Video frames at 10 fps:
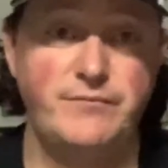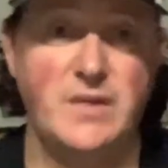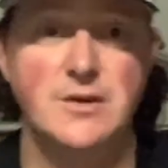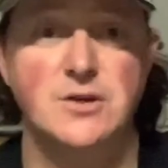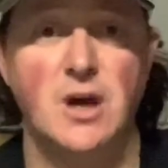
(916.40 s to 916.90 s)

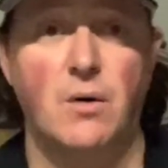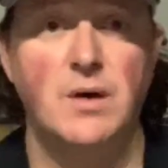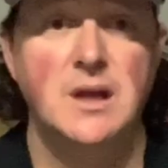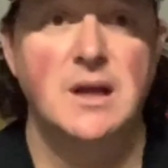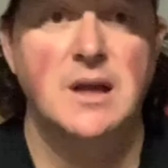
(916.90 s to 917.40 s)
So,
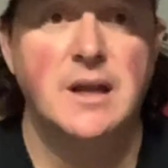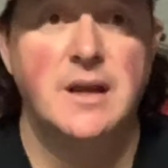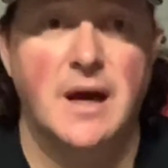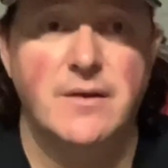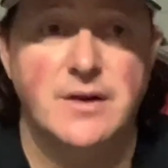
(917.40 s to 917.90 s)

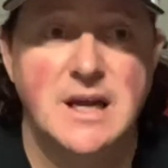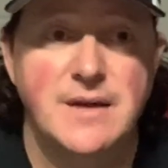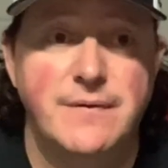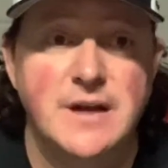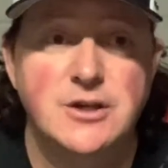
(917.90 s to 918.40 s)
another key
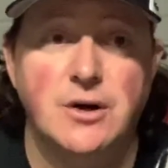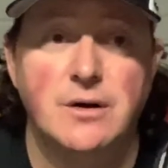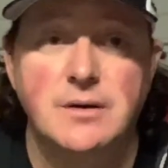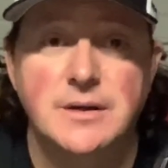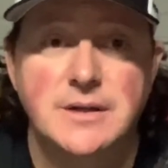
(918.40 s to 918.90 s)
feature
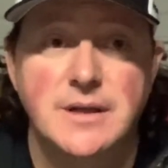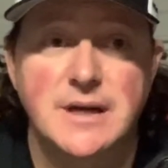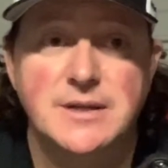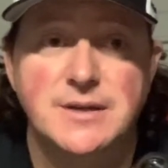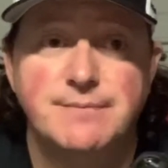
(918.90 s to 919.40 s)
to this.